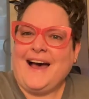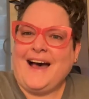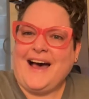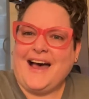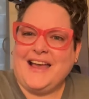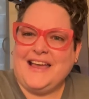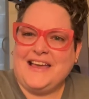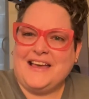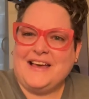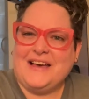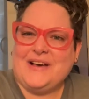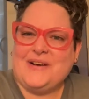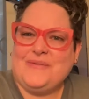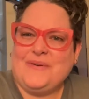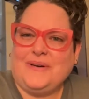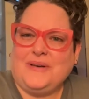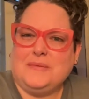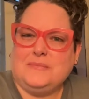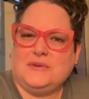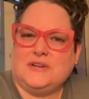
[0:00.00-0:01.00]
Hiya,
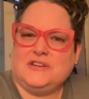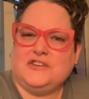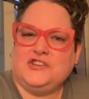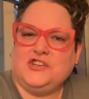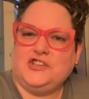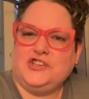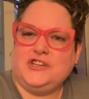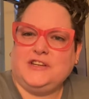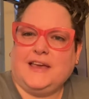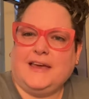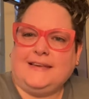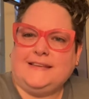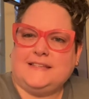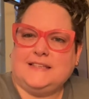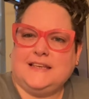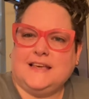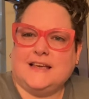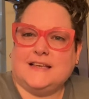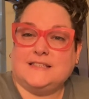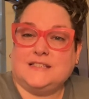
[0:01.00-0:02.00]
welcome to
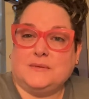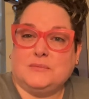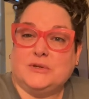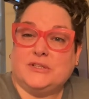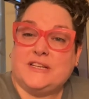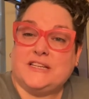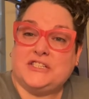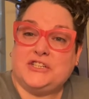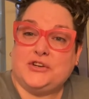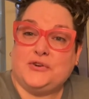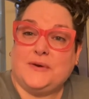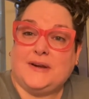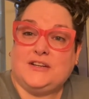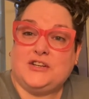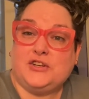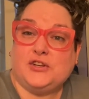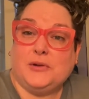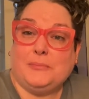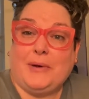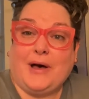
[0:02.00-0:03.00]
GGKCS, a
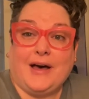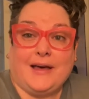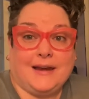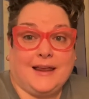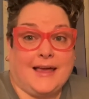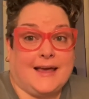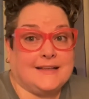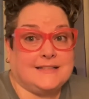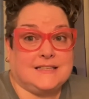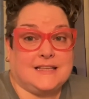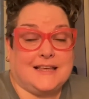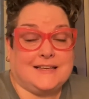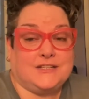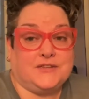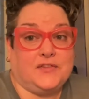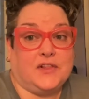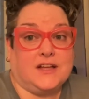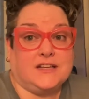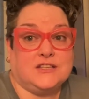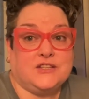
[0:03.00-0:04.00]
multi-generational podcast slash
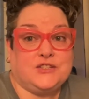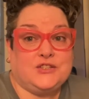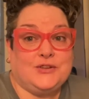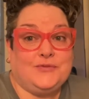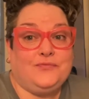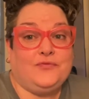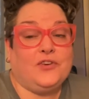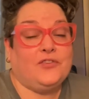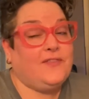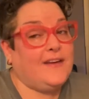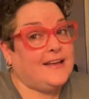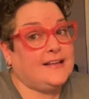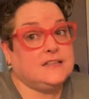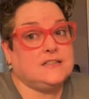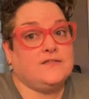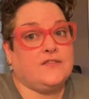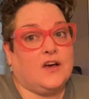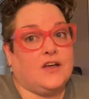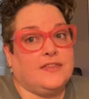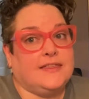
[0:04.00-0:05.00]
floss tube for fans
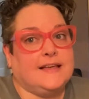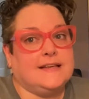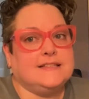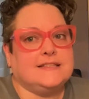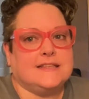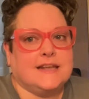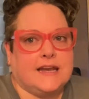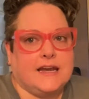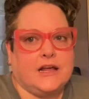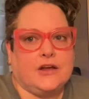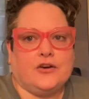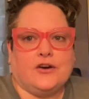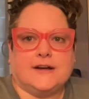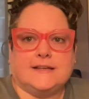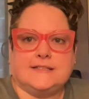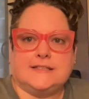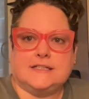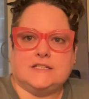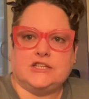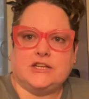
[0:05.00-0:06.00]
of all things knitting,
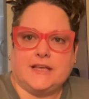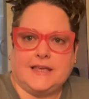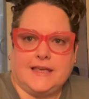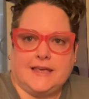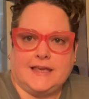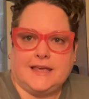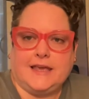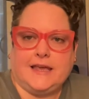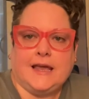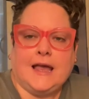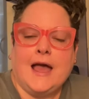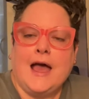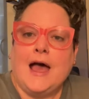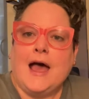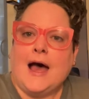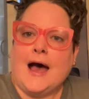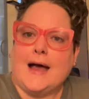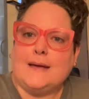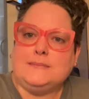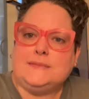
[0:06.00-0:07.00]
cross-stitch, and geeky.
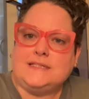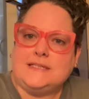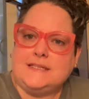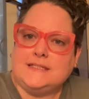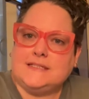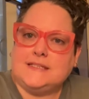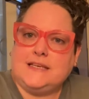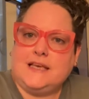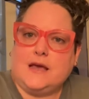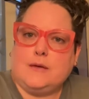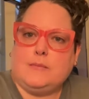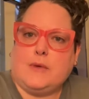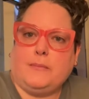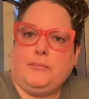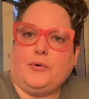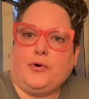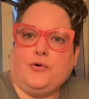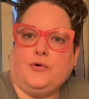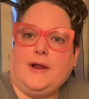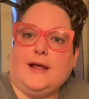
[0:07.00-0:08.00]
I'm C.C., and my
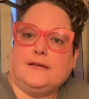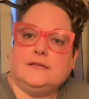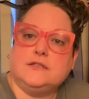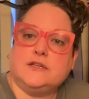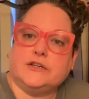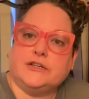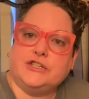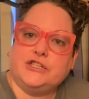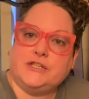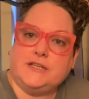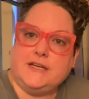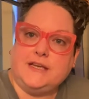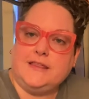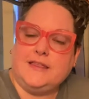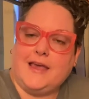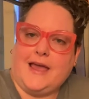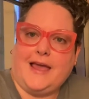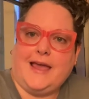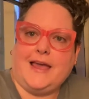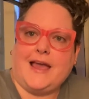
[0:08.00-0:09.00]
pronouns are she,
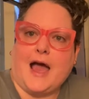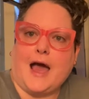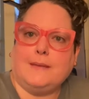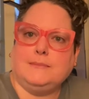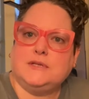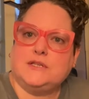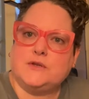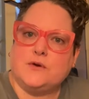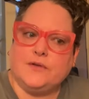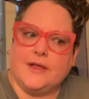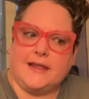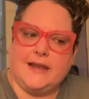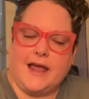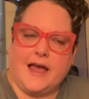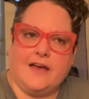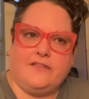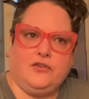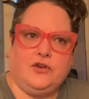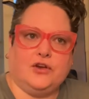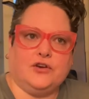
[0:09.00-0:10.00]
they. I'm so glad to
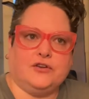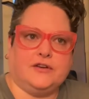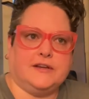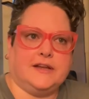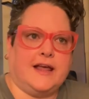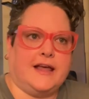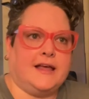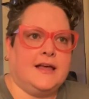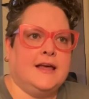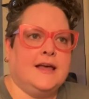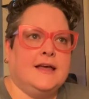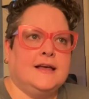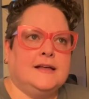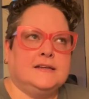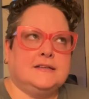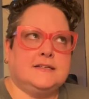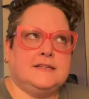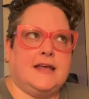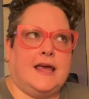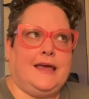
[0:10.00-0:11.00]
have you here today.
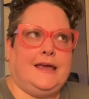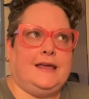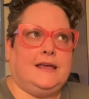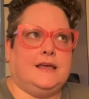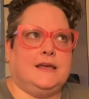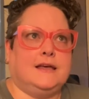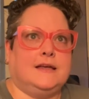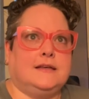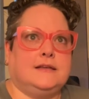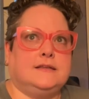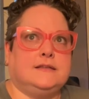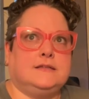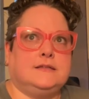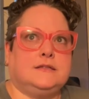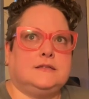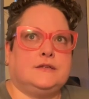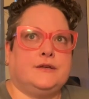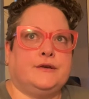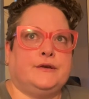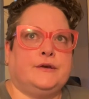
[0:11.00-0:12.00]
Today
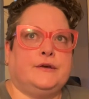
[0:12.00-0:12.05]
is